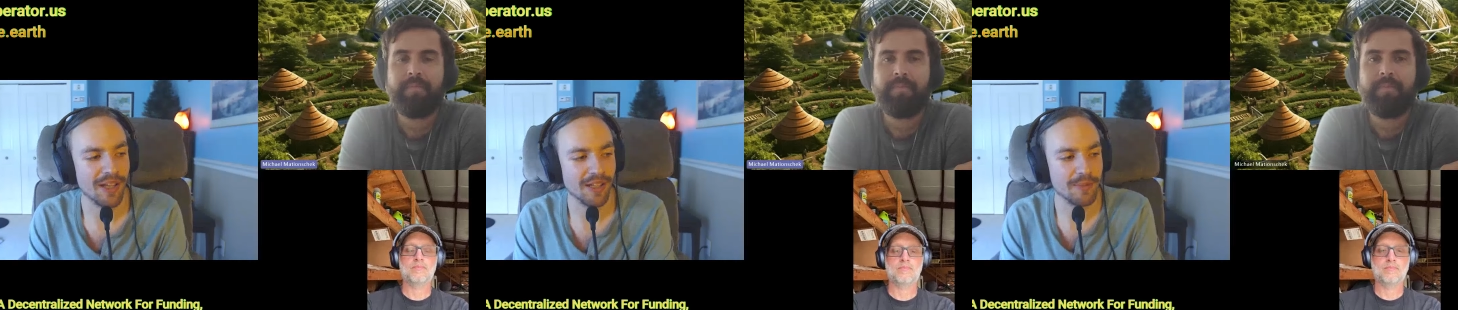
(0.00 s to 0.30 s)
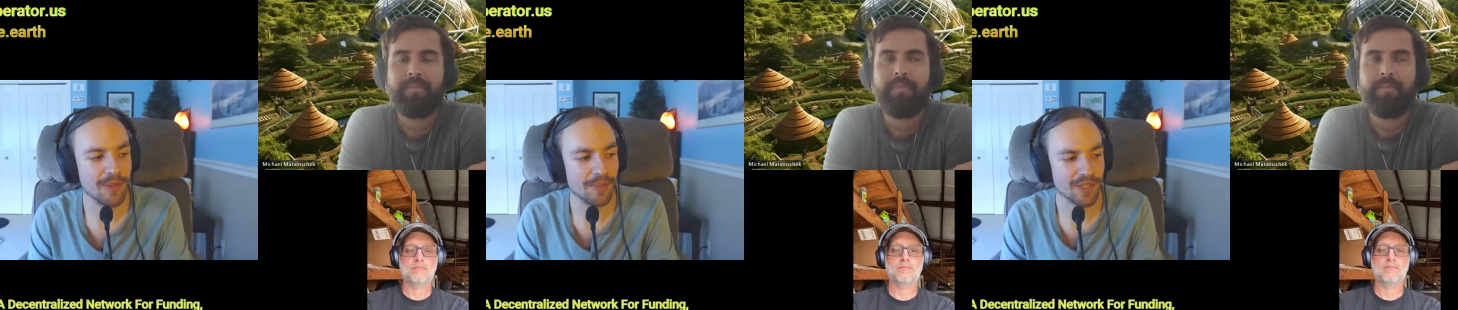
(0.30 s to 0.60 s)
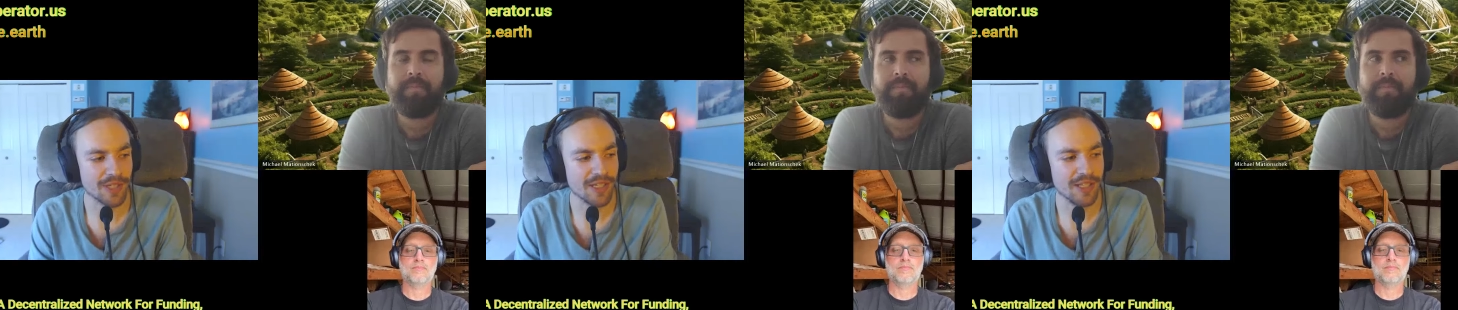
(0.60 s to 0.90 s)
Speaker 1: And a lot of
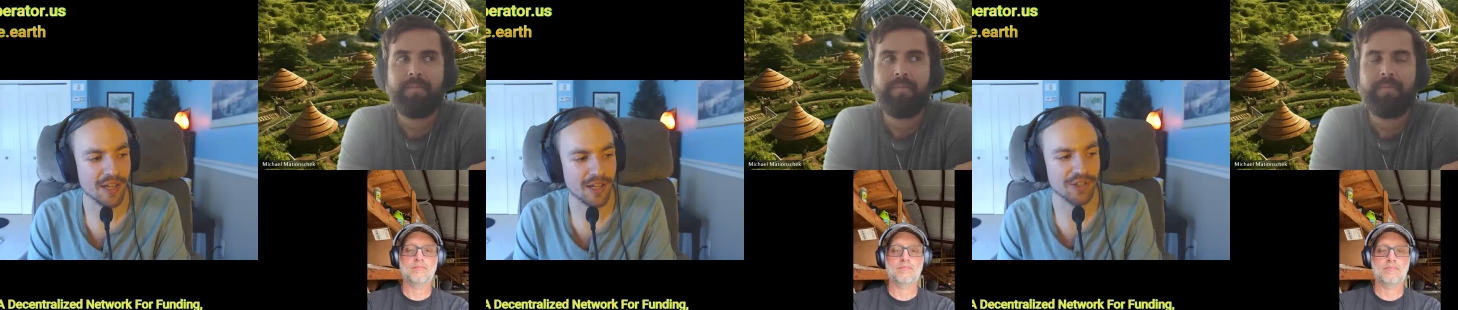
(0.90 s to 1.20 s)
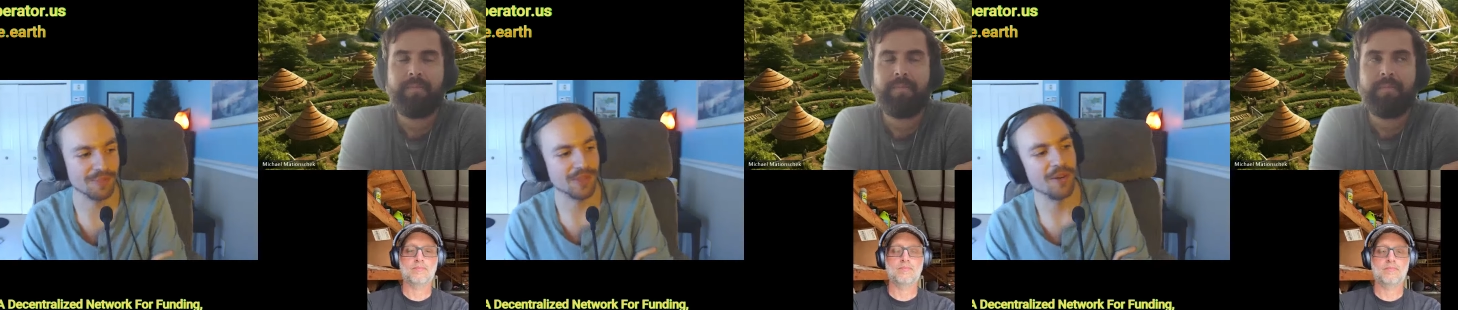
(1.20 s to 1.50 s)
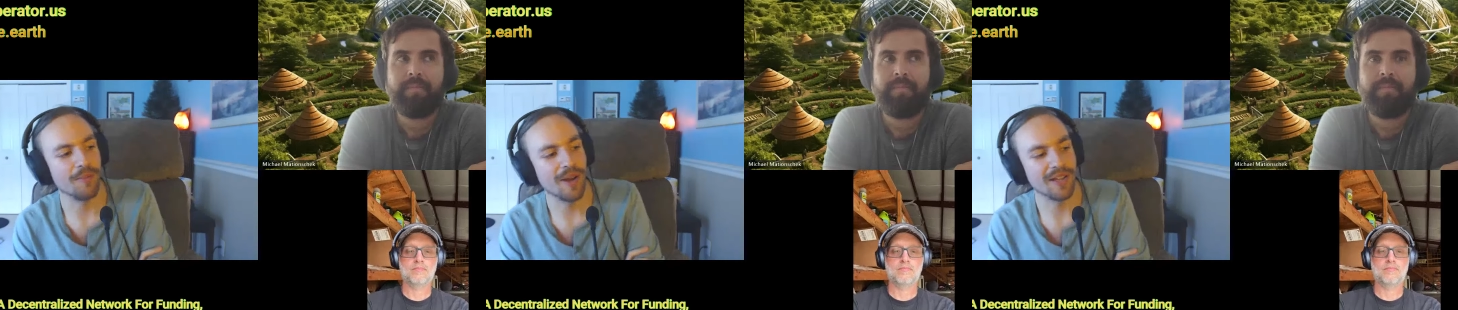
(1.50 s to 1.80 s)
people see that
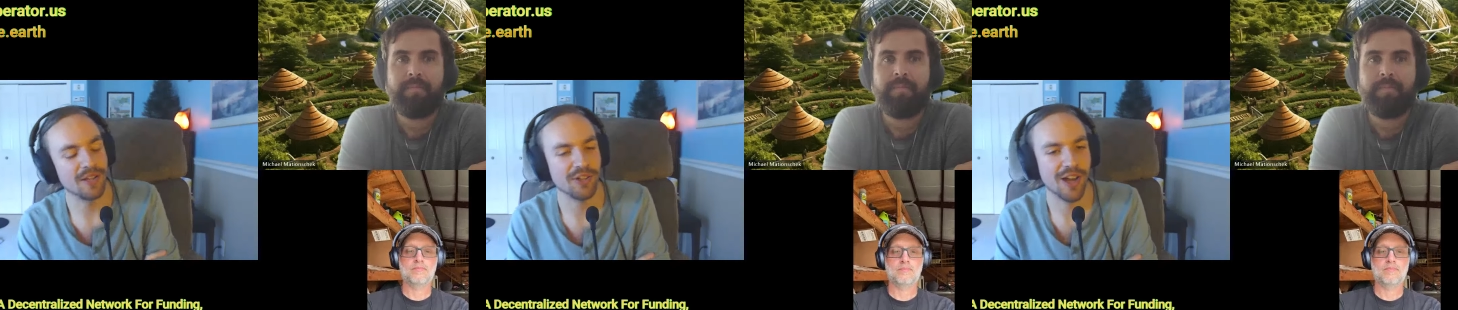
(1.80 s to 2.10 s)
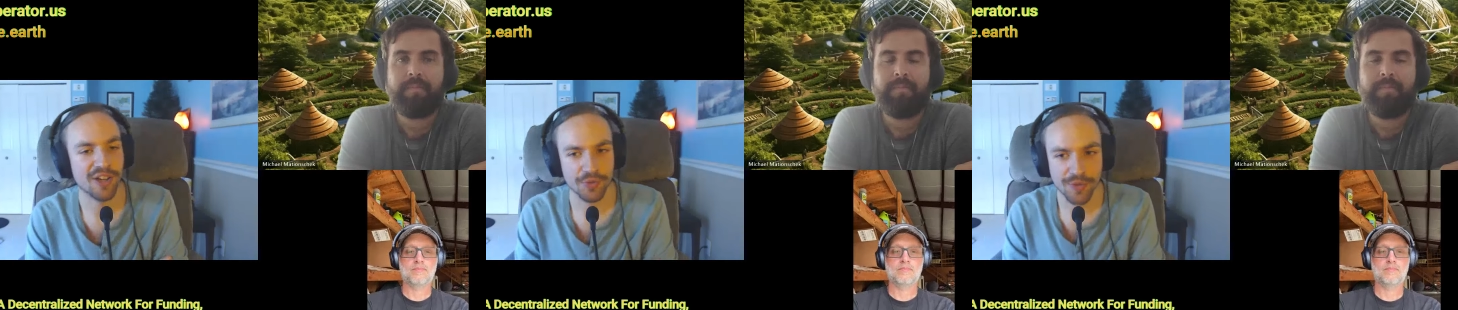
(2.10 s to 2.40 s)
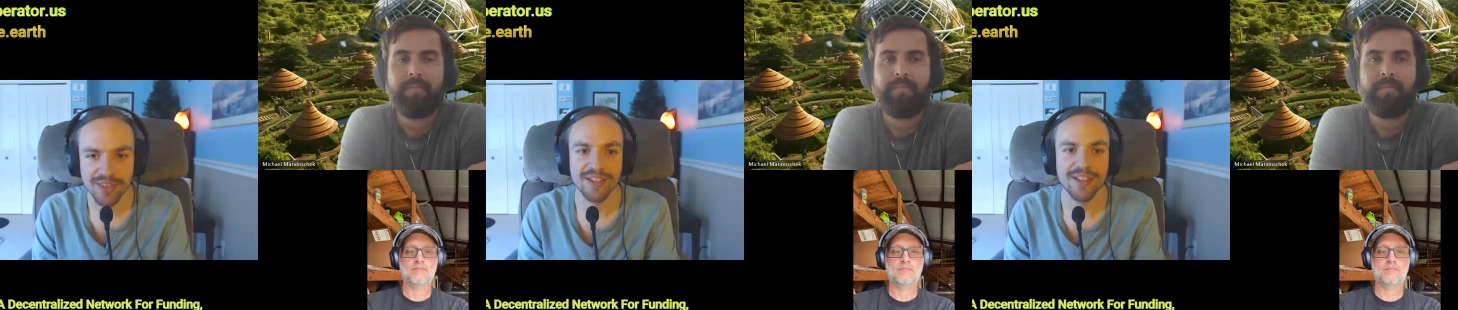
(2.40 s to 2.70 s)
crypto might crash
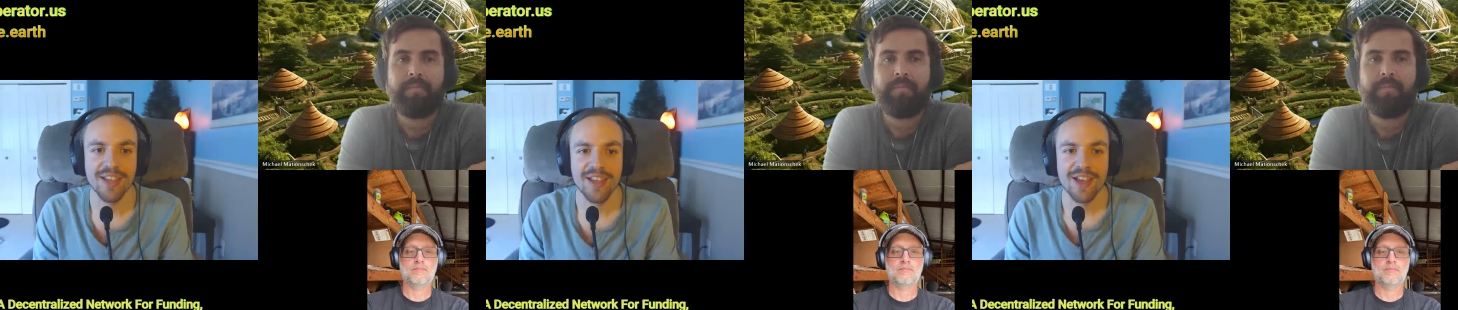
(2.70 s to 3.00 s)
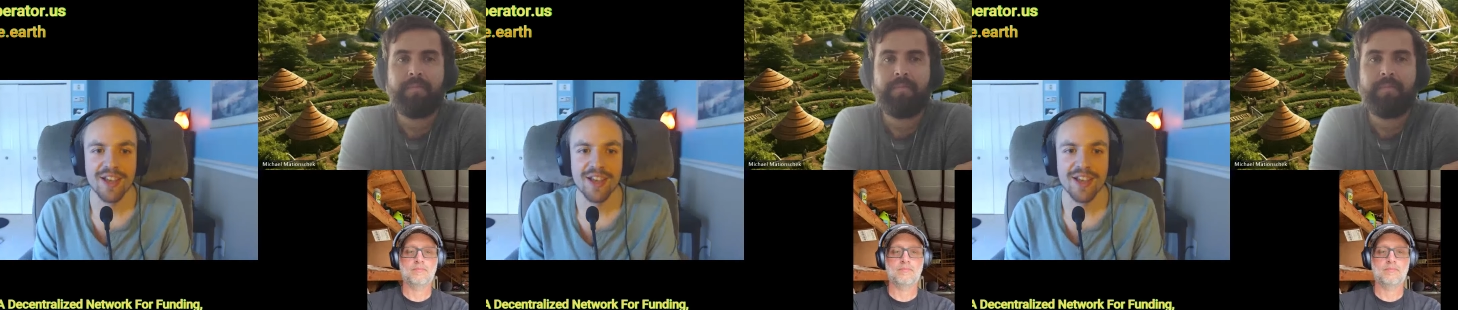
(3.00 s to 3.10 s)
with it.